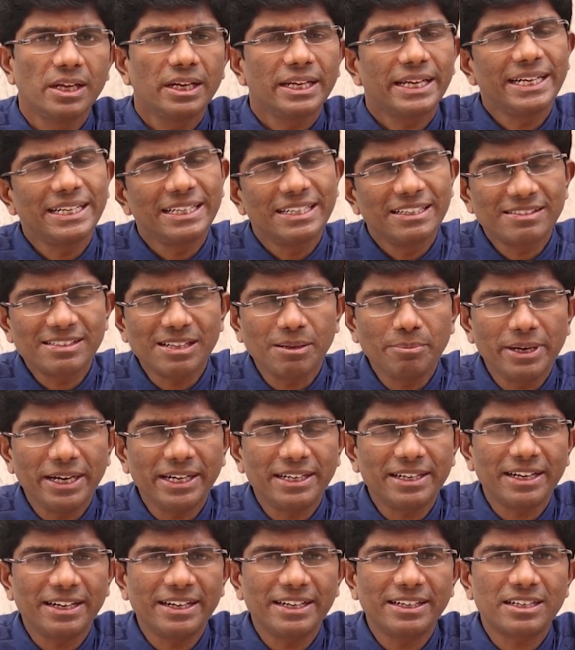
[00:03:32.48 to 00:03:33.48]
In
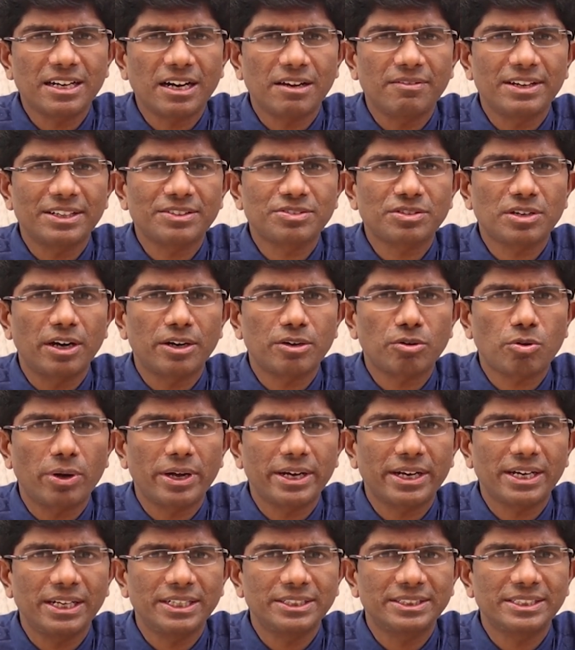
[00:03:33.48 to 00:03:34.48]
disseminated intravascular
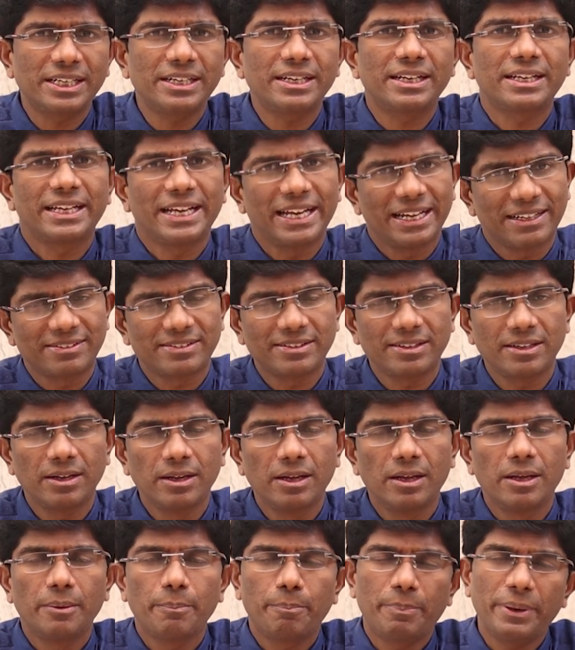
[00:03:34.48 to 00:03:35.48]
coagulation, yes,
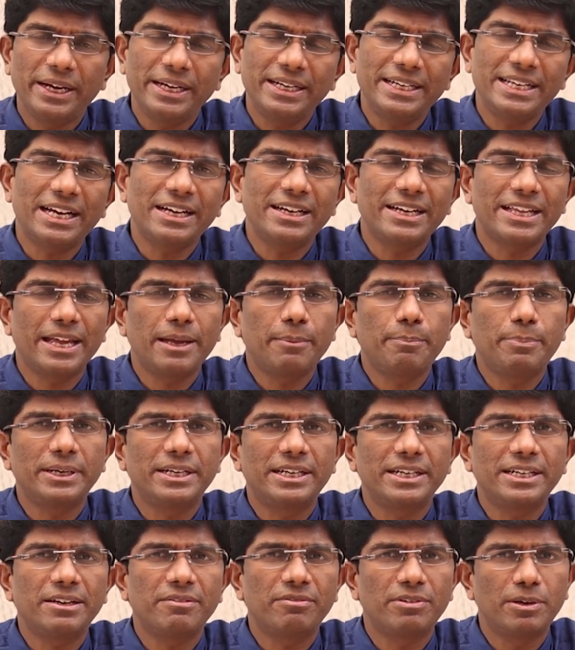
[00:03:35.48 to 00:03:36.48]
PT and
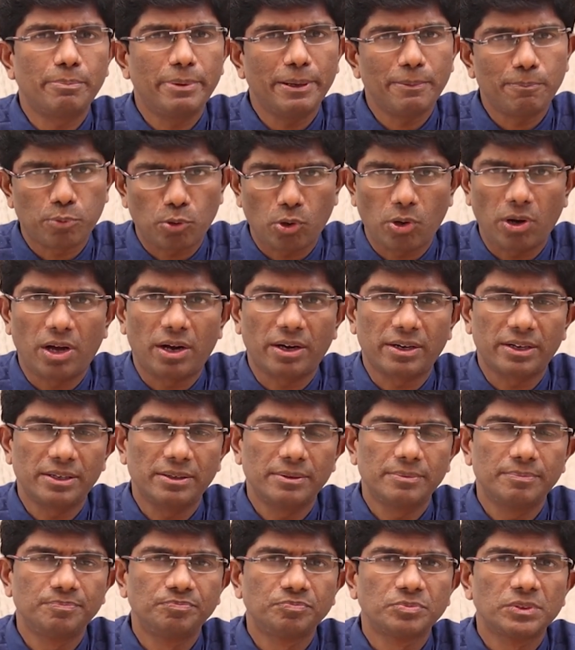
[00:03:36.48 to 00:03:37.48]
APTT will be prolonged.
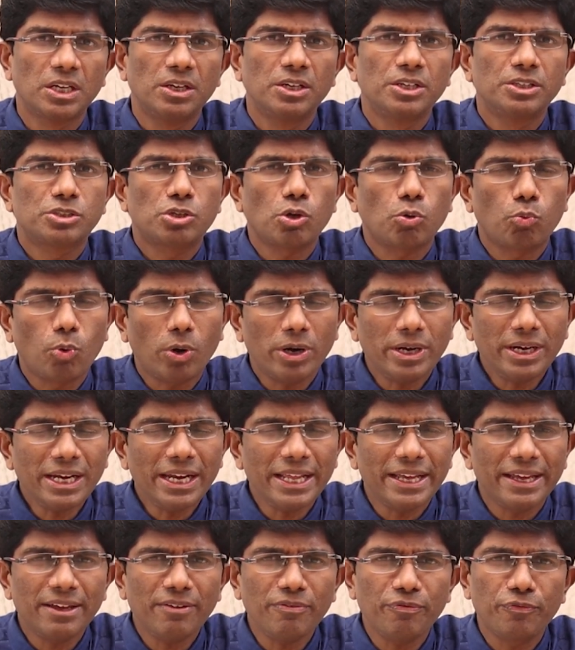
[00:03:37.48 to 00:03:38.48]
So
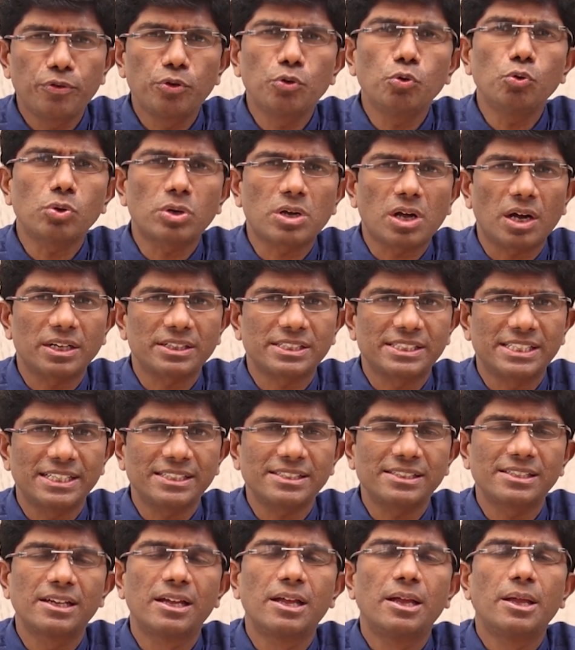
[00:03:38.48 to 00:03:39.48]
only few
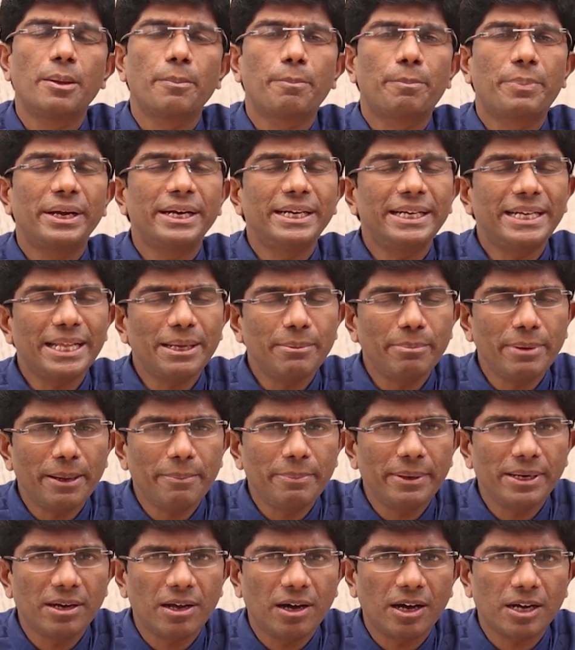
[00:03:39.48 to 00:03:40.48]
causes, PT may
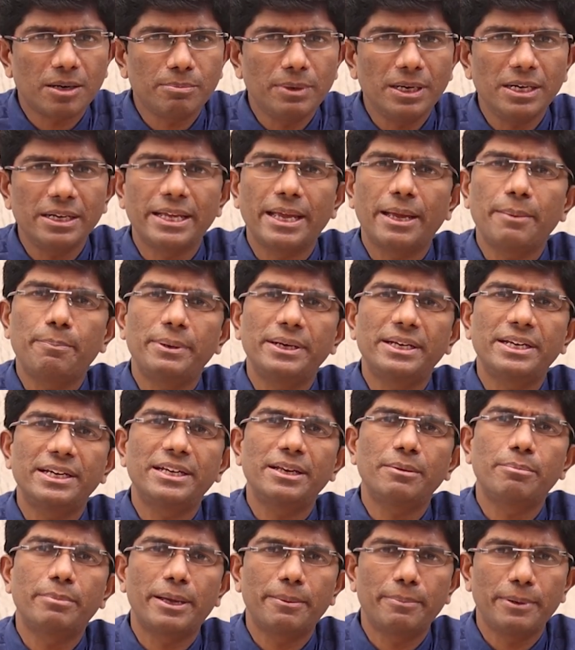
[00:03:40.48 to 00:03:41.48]
be normal,
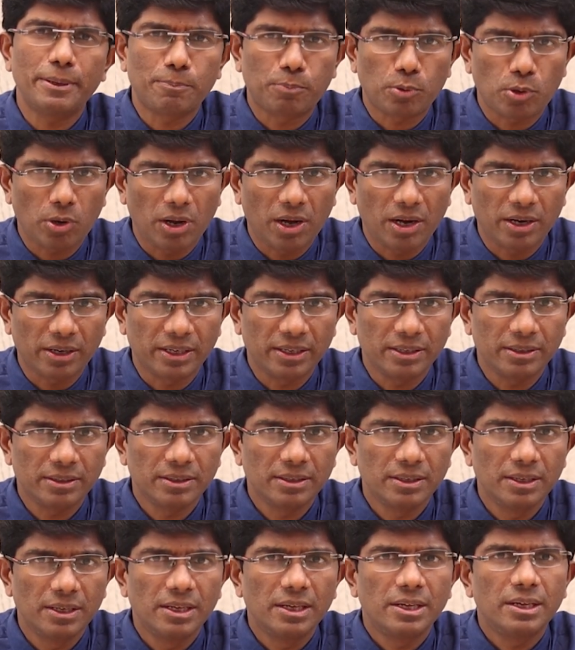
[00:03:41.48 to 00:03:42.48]
APTT may be prolonged.
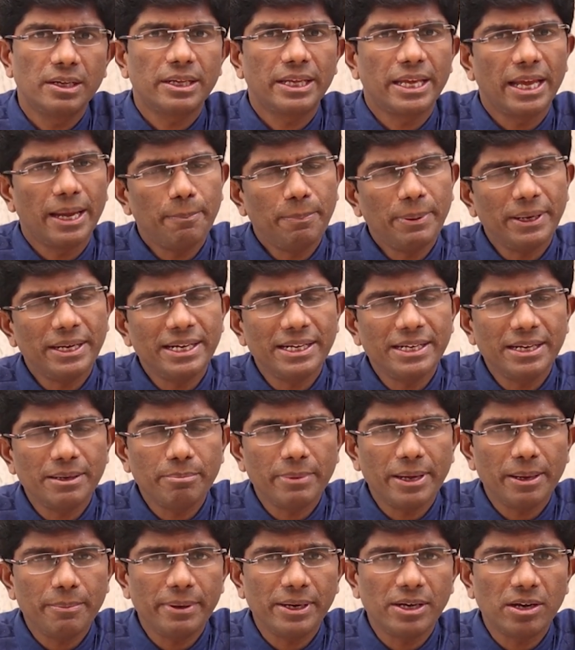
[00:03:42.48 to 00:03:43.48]
APTT
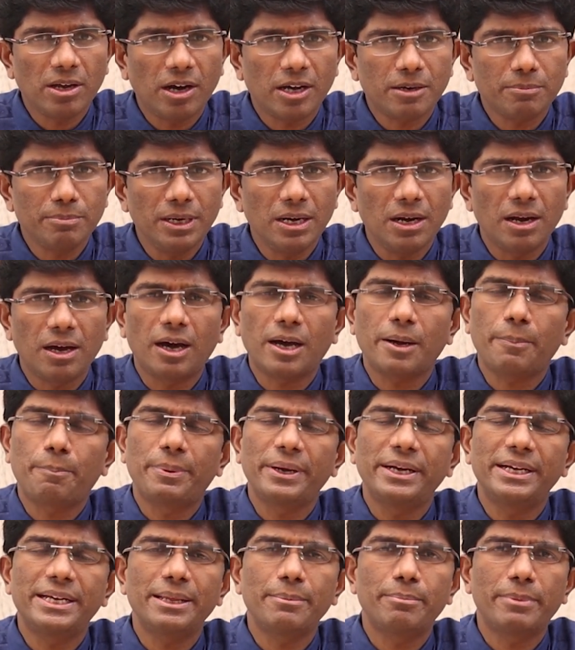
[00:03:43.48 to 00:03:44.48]
may be normal or
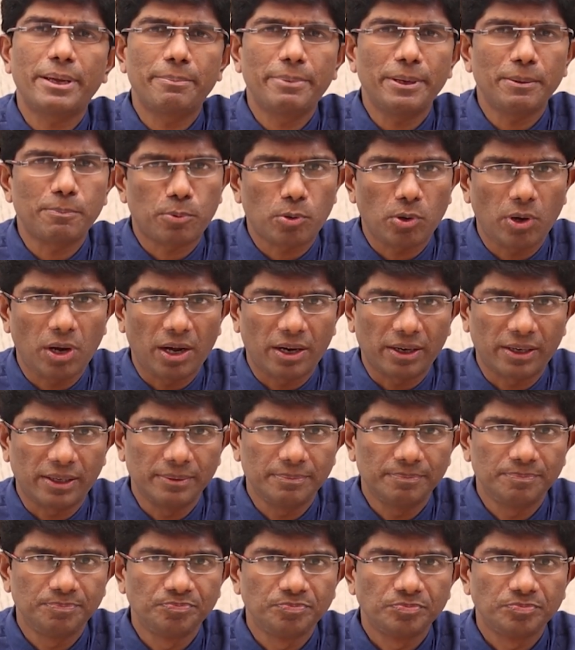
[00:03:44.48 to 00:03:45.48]
PT may be prolonged.